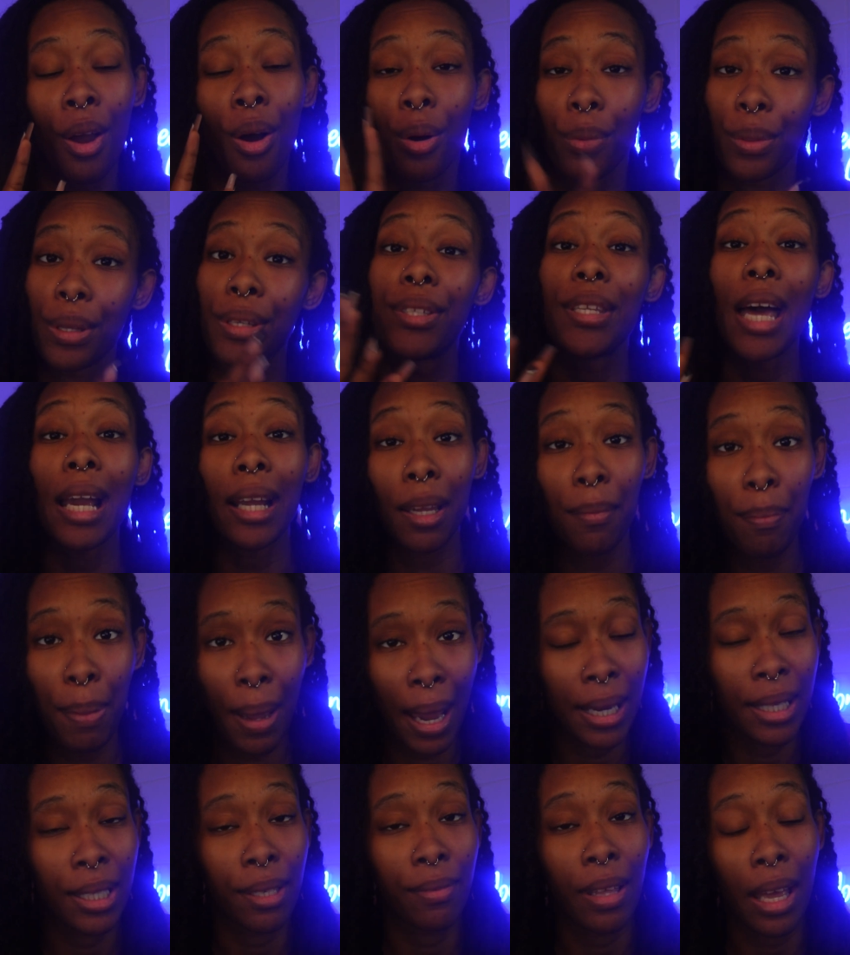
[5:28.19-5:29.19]
On the second
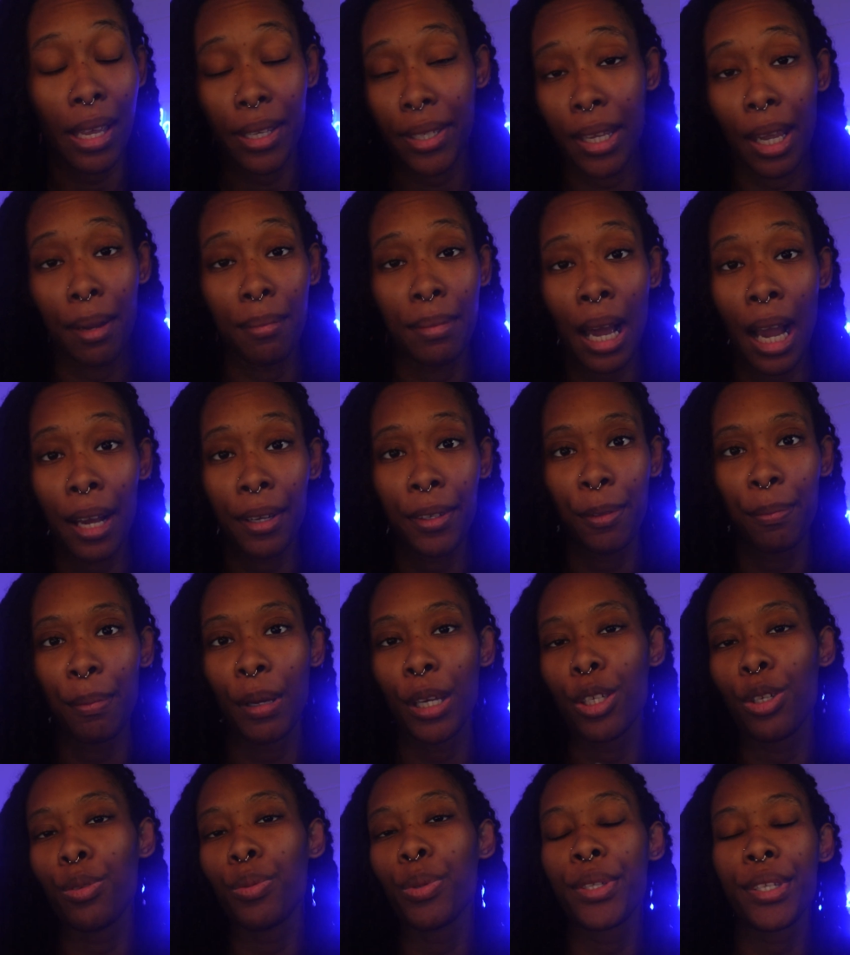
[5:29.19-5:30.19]
page of that same
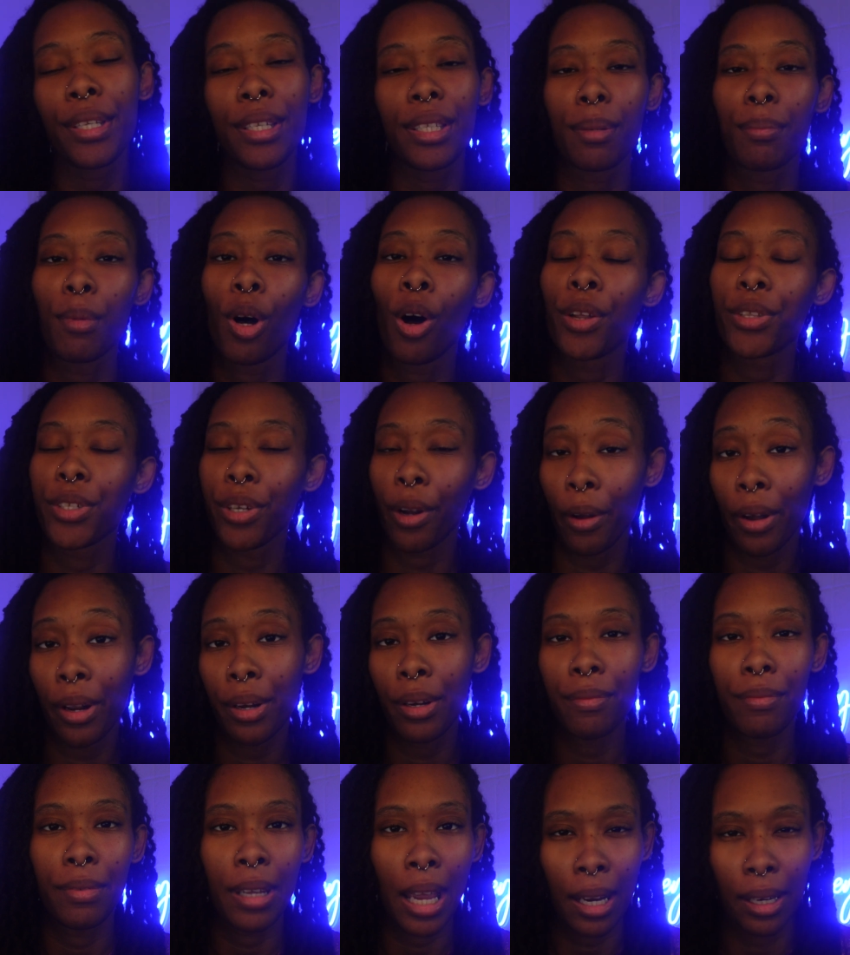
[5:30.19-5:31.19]
document, you will see some
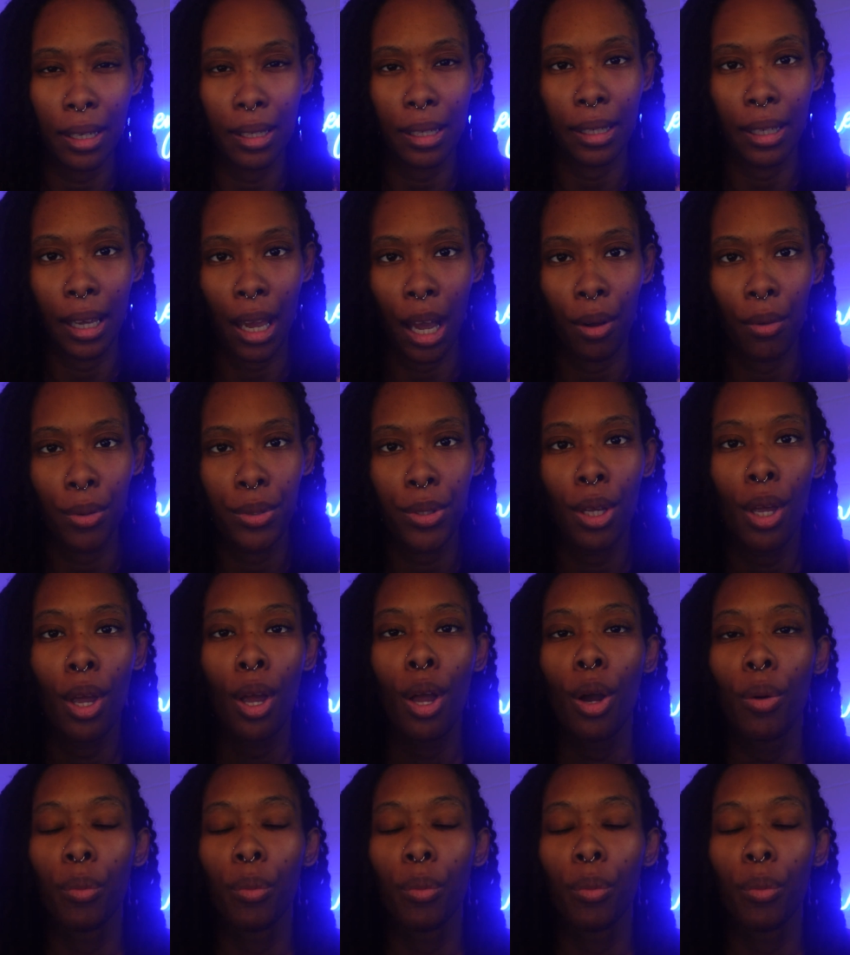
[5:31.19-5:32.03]
alternative data accounts,